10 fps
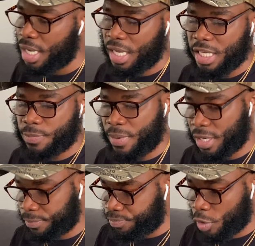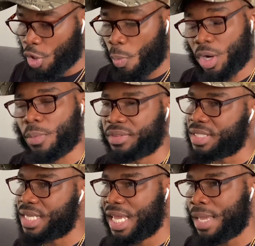He's been, working with the
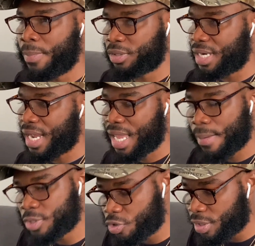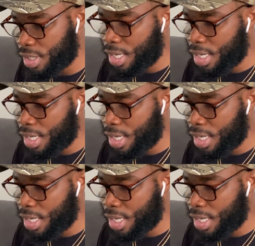team, building that chemistry.